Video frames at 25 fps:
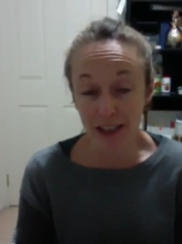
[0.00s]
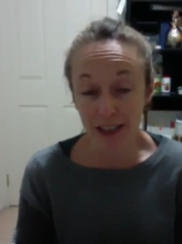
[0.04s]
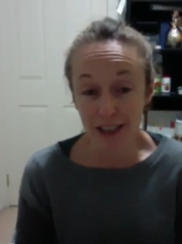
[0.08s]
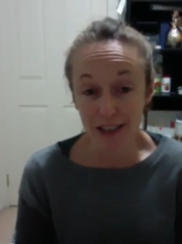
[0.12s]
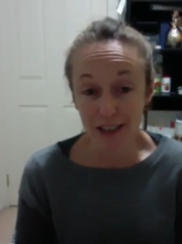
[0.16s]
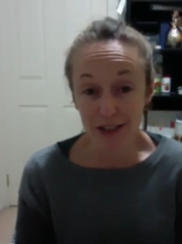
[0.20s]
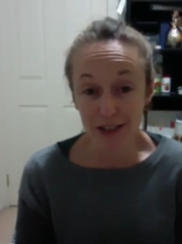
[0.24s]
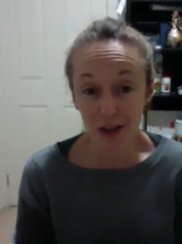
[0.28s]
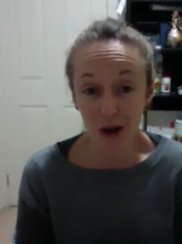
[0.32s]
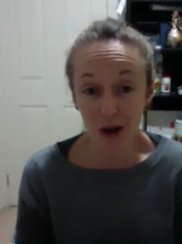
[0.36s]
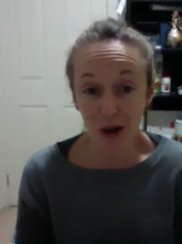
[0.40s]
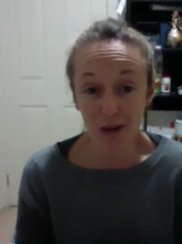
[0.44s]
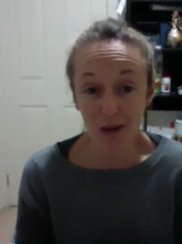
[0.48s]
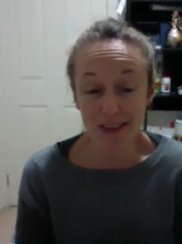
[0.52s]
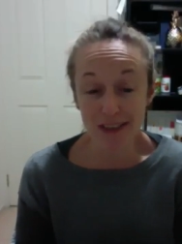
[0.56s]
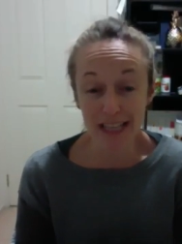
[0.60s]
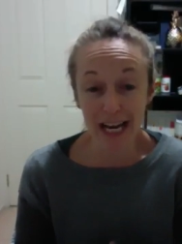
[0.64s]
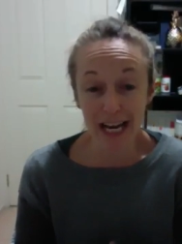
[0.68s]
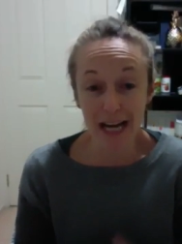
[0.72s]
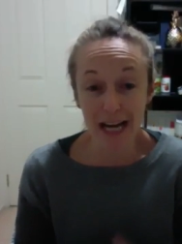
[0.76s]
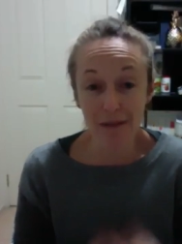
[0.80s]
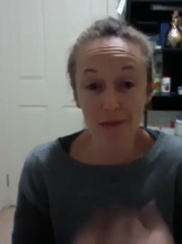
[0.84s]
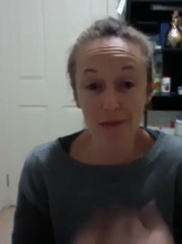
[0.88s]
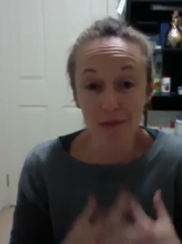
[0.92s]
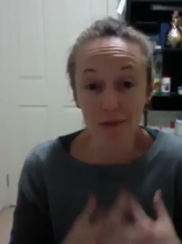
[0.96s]
So I
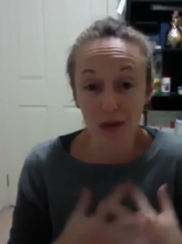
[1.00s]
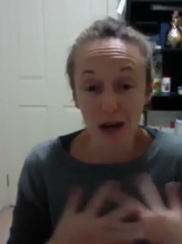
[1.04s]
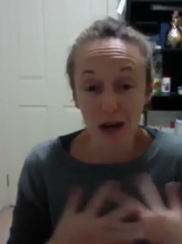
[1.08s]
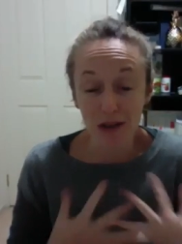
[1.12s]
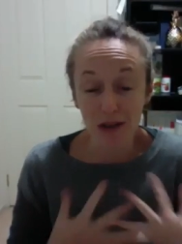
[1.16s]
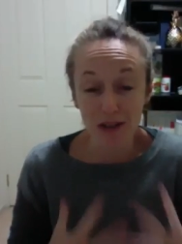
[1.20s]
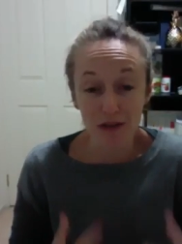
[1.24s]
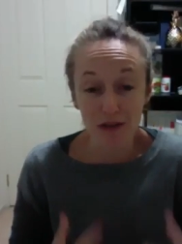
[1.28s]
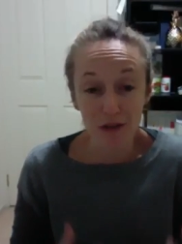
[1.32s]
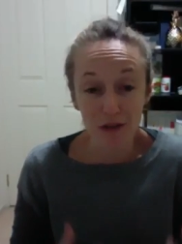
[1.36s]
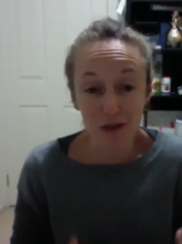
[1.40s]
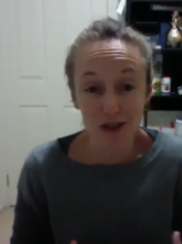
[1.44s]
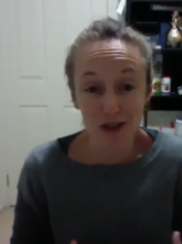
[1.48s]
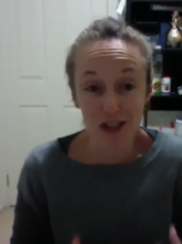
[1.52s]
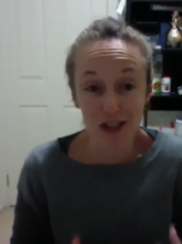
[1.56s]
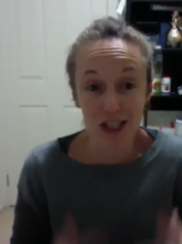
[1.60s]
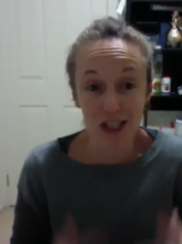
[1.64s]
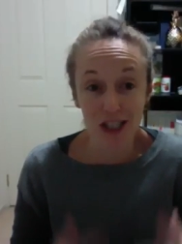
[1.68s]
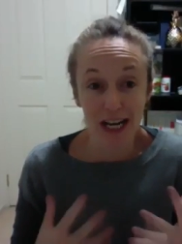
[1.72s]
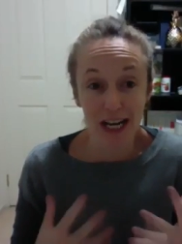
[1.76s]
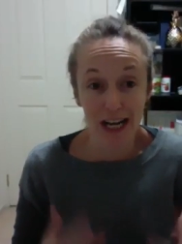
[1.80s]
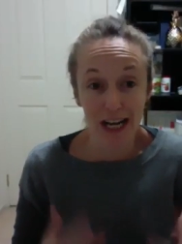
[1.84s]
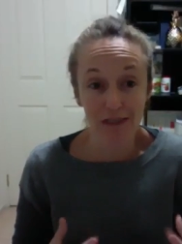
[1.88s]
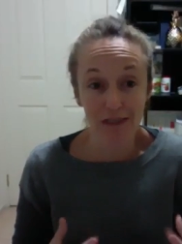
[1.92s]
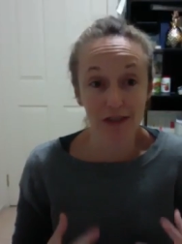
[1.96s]
was fortunate
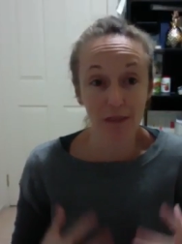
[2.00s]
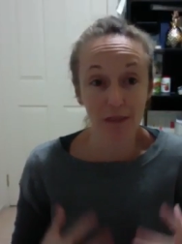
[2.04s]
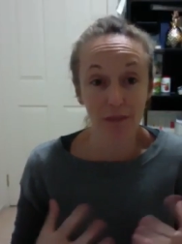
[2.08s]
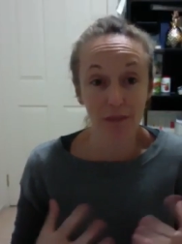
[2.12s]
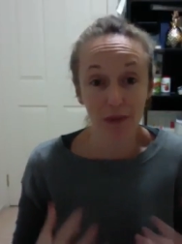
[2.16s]
enough to